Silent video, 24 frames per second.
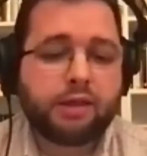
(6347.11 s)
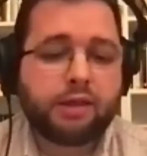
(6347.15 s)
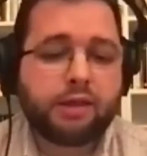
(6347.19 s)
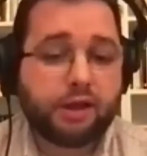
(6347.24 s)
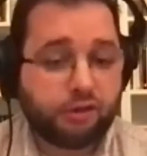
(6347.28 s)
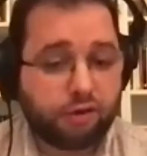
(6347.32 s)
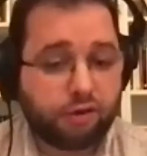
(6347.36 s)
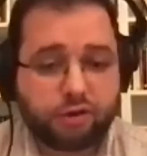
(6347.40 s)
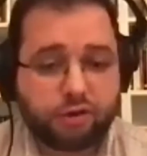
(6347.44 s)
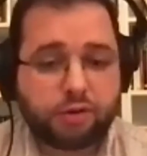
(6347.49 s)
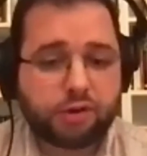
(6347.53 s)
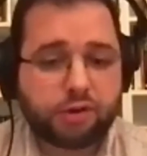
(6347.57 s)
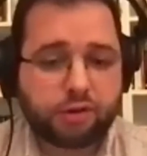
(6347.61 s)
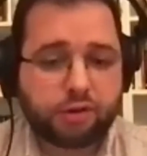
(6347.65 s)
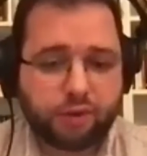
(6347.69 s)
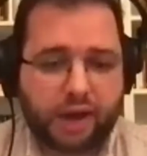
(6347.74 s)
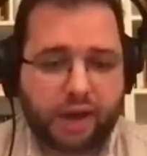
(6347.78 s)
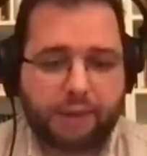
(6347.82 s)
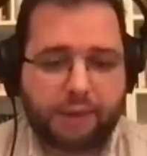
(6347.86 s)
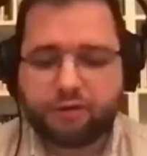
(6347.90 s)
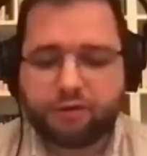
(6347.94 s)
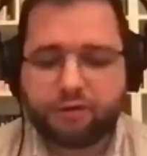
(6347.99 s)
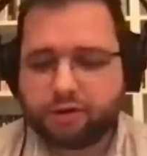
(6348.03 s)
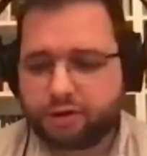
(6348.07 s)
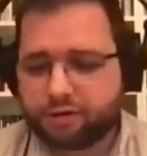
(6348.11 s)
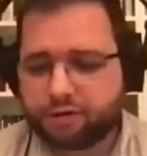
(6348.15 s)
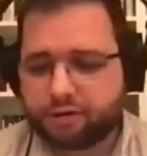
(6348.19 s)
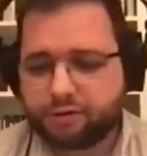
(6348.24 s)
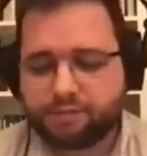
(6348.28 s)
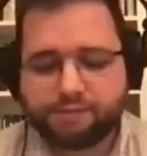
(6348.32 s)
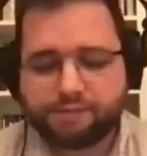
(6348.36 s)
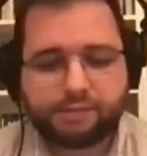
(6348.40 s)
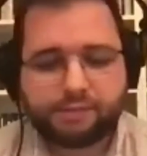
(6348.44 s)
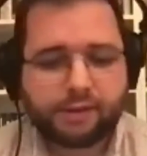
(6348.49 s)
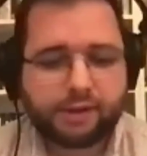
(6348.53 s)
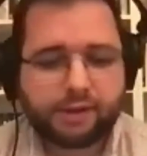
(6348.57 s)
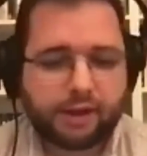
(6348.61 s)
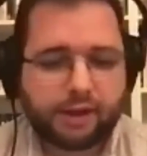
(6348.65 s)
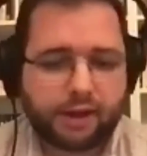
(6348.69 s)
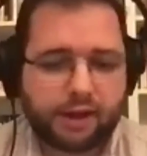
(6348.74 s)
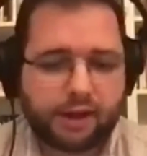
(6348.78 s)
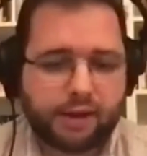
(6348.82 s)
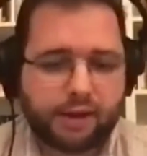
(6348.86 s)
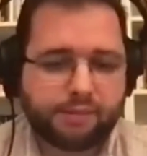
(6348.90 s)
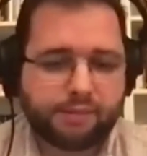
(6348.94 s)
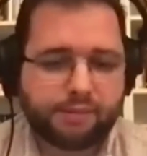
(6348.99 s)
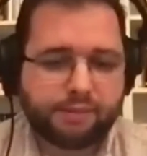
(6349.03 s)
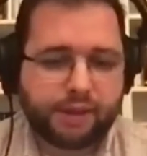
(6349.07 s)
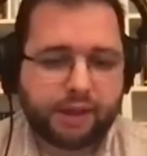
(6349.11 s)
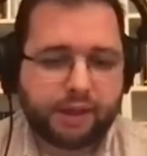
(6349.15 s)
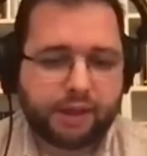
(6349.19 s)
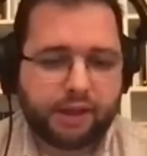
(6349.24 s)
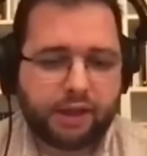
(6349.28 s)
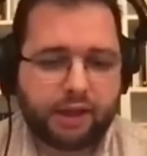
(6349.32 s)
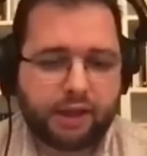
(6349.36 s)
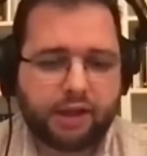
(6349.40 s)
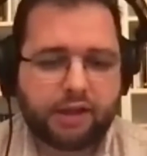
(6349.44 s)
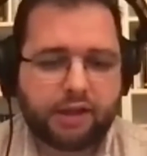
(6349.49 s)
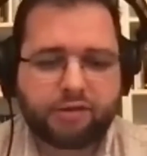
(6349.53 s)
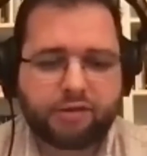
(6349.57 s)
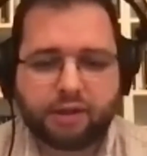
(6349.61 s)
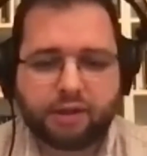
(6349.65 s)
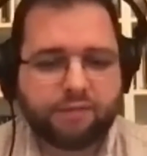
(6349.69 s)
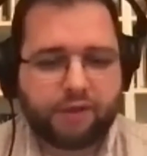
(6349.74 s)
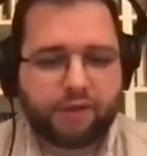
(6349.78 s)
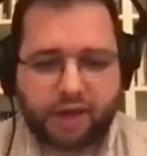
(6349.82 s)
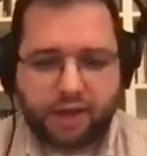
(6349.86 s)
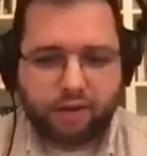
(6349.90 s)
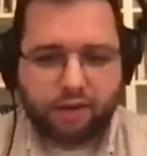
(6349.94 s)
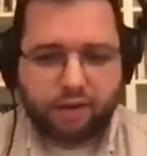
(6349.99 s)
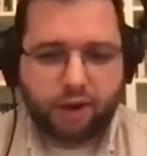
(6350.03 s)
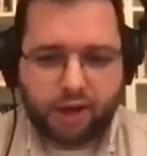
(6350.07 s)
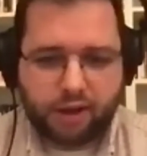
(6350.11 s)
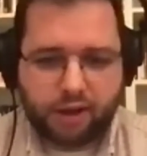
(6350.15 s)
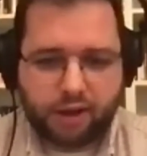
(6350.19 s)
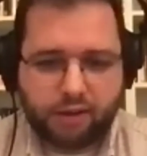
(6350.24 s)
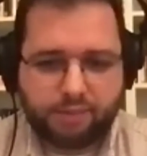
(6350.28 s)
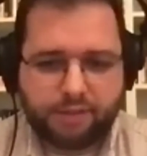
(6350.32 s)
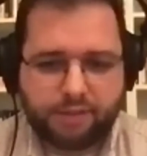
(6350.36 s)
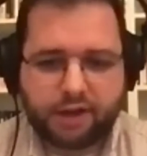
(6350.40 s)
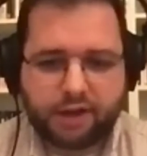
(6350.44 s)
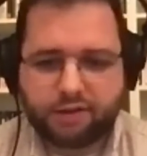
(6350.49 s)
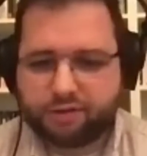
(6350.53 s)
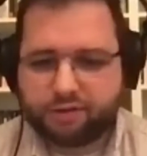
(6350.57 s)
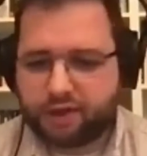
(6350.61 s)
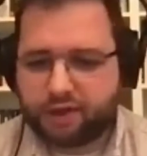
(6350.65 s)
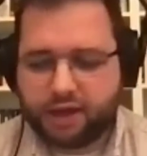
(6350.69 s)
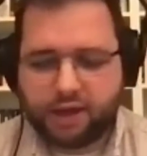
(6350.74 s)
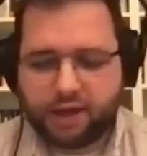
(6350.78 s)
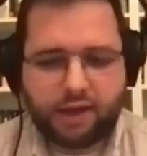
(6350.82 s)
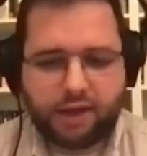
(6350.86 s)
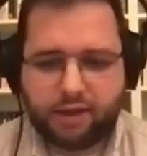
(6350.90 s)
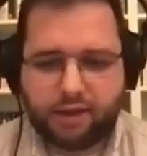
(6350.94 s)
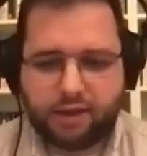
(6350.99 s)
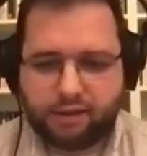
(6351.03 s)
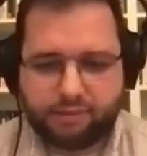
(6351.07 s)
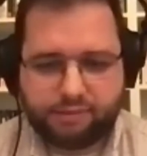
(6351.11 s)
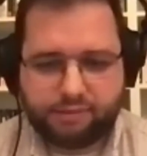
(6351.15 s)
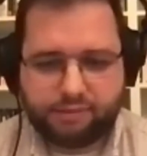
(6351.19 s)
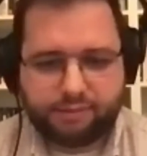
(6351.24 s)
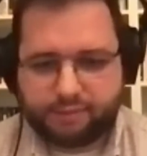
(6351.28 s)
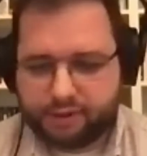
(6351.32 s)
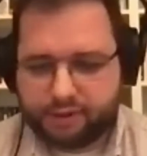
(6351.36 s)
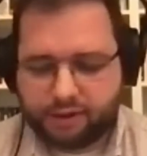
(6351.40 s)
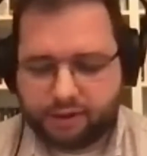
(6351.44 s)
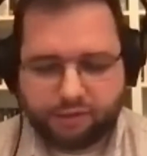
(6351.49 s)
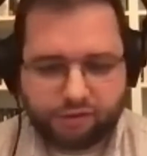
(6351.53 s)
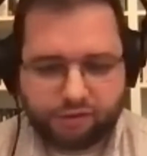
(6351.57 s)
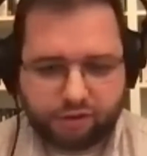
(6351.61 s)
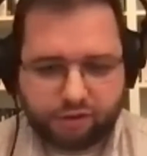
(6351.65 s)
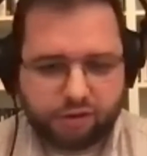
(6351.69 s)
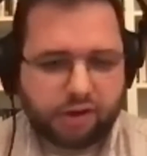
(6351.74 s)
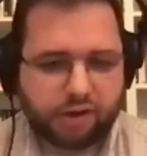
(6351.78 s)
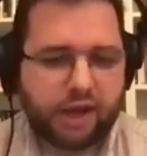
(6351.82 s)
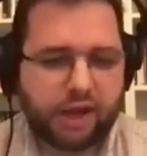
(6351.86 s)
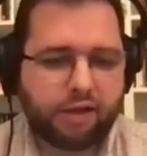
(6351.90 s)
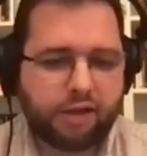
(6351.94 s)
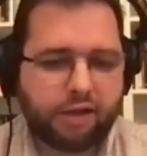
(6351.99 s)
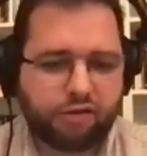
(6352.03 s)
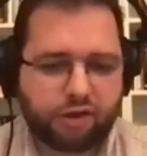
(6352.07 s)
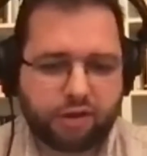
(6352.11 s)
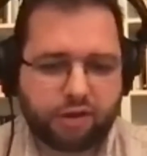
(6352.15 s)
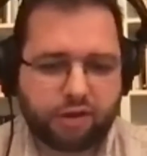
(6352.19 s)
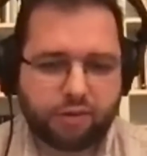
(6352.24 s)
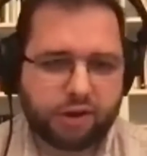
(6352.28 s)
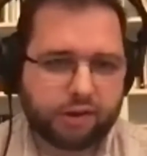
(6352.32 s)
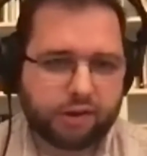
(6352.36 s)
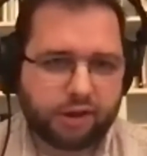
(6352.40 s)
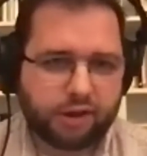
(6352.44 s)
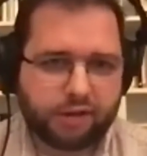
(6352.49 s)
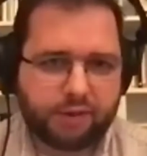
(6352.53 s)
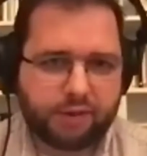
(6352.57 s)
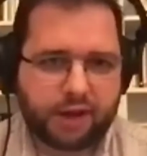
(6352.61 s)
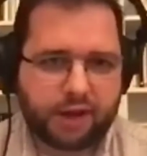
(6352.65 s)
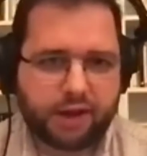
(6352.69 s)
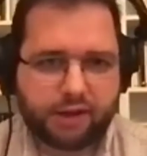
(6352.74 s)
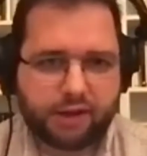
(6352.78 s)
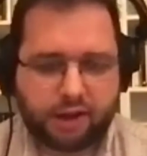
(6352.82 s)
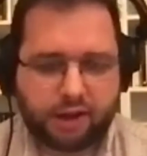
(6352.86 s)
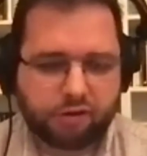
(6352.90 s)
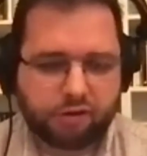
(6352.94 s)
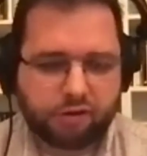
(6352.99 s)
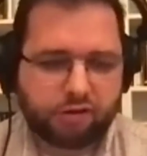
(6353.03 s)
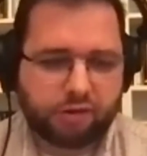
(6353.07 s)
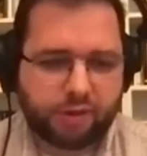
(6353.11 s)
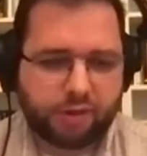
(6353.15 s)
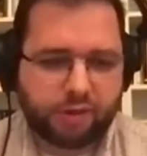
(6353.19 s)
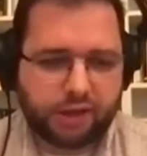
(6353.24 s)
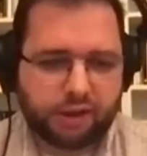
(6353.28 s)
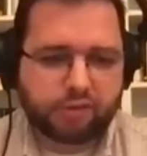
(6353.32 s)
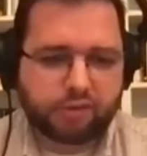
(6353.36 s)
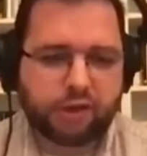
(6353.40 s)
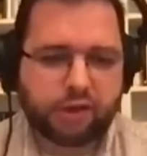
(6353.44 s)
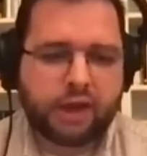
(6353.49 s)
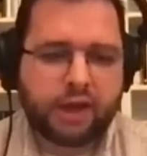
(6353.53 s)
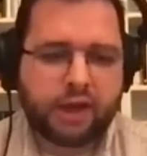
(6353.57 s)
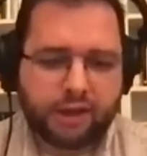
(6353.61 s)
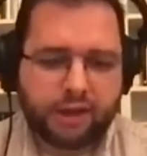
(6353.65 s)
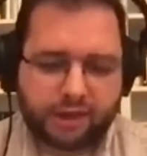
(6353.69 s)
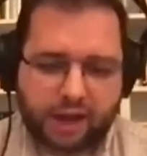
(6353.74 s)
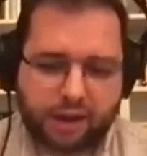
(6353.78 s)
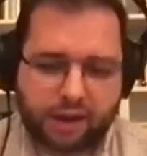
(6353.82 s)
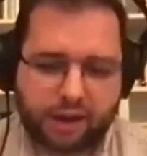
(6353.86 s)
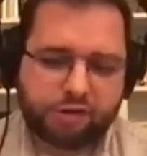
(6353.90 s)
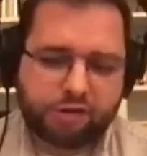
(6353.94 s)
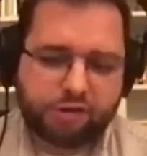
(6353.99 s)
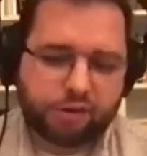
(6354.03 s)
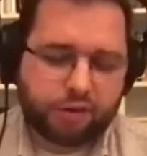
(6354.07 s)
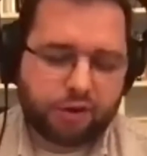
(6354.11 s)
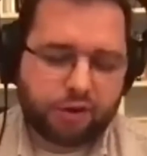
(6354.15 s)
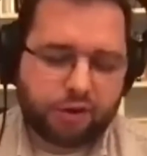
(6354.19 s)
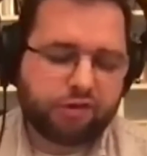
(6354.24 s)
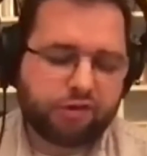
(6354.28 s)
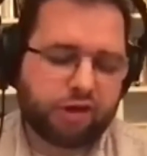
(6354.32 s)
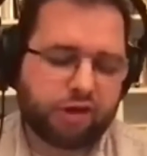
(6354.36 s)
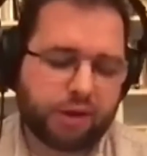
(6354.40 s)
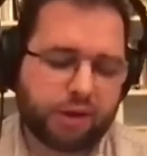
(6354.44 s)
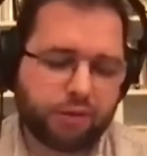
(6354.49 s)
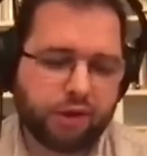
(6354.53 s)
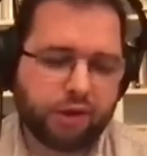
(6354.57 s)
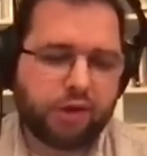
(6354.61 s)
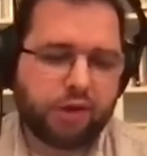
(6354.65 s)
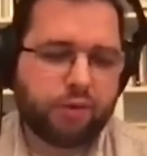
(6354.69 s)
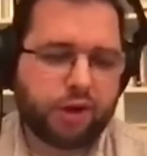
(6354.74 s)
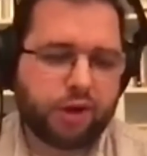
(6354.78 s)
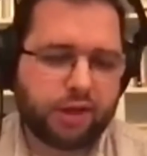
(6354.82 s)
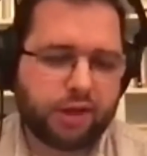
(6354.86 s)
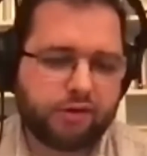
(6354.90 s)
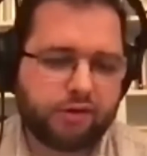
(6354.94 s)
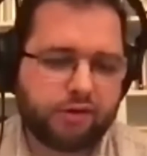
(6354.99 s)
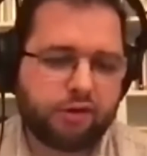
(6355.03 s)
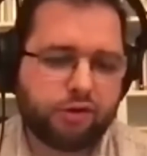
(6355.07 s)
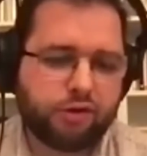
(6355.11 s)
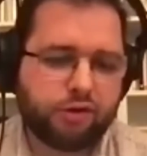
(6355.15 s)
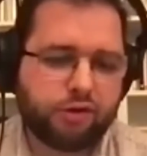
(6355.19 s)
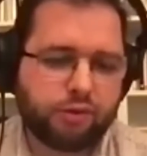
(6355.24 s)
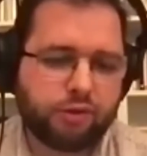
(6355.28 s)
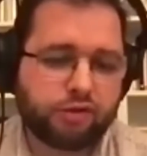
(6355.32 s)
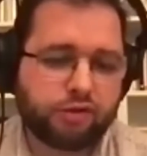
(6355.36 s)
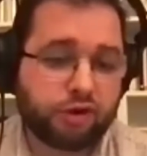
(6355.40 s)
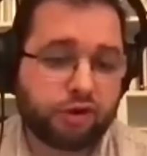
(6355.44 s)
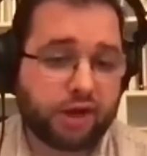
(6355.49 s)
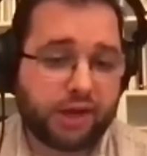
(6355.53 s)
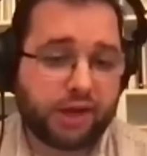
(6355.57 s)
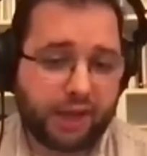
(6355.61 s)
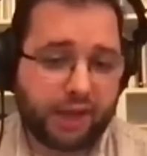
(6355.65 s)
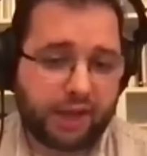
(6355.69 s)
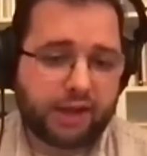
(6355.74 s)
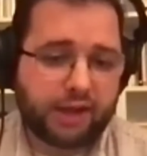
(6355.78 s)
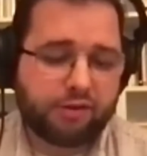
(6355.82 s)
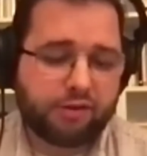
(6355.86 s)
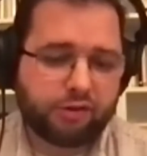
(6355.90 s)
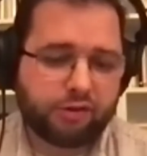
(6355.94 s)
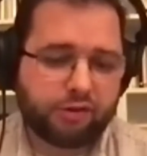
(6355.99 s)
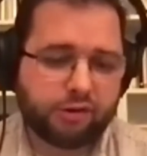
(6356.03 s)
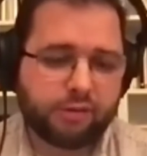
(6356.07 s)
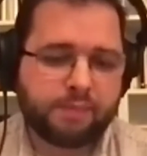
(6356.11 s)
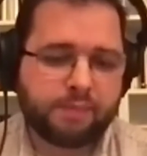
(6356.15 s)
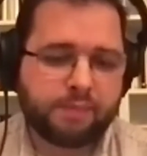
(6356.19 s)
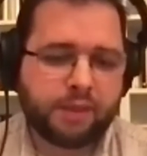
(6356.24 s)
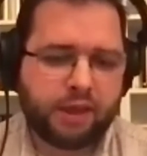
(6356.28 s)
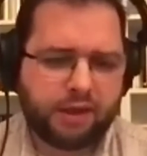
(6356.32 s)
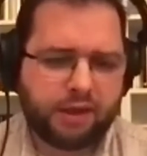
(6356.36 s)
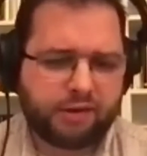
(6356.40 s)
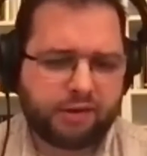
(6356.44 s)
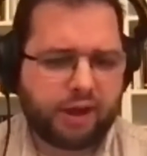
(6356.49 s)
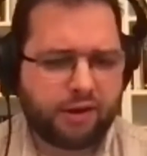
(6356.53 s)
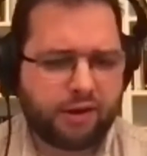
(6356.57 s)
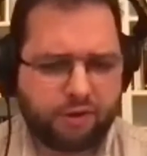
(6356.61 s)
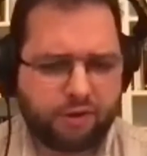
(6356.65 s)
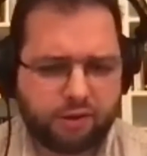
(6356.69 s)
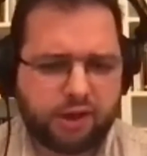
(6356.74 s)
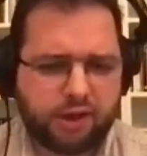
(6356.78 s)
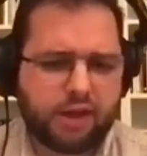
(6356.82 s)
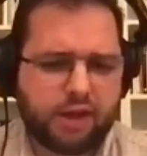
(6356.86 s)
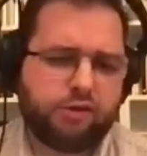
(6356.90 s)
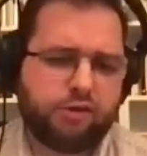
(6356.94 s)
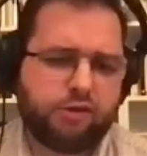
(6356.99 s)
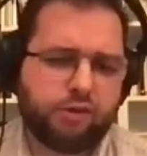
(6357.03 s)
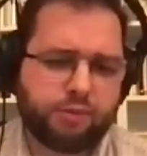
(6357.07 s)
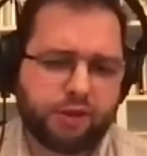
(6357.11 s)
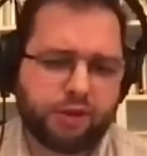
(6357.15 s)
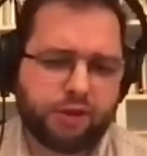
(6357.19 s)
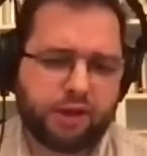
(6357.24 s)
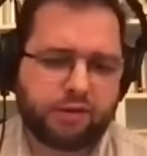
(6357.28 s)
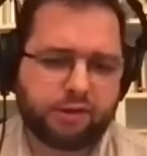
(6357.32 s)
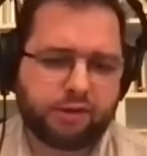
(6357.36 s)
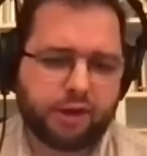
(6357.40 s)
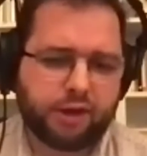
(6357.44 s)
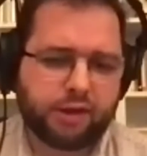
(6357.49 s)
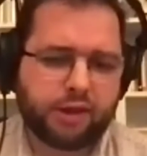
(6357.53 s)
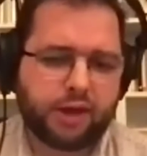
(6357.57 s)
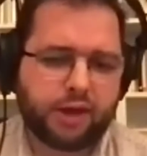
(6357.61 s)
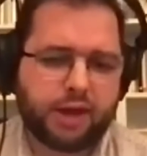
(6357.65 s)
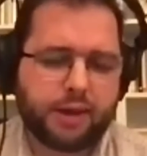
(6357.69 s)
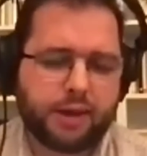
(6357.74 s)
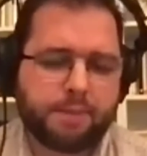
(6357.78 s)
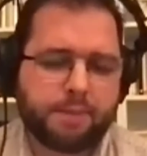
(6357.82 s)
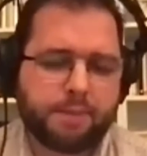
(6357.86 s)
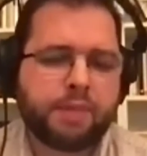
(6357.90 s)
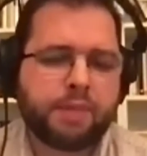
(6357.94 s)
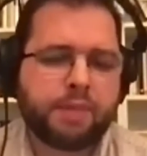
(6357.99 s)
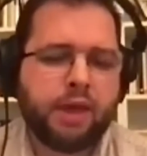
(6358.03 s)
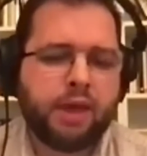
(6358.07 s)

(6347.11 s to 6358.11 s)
They do know what the rapture is um, in some vague way because they of a certain age they read the Left Behind novels or something else. That was the question I really wanted to try to answer: is how do you get to a place like that?